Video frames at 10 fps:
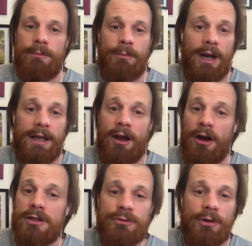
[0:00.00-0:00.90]
by
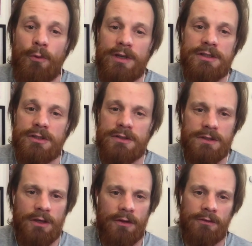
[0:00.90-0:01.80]
answering
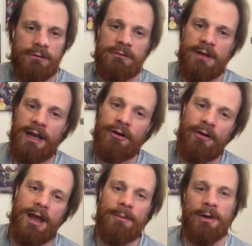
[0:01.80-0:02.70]
questions on
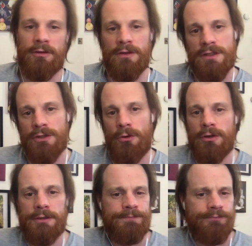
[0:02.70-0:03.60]
Telegram and on Discord